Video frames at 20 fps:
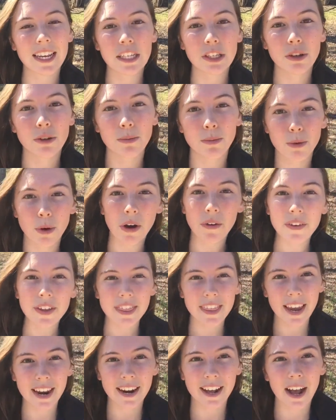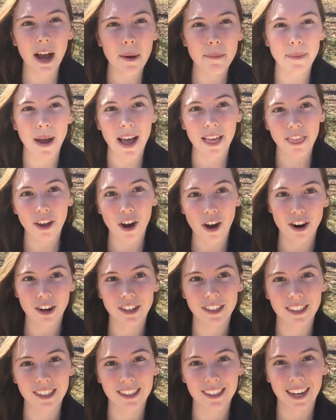into Mu Alpha Theta, a math honor
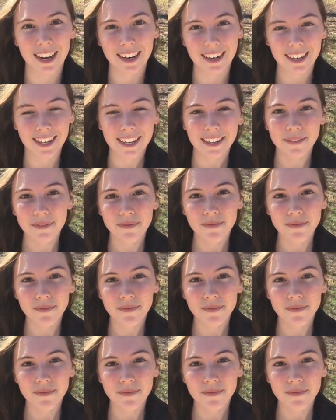society.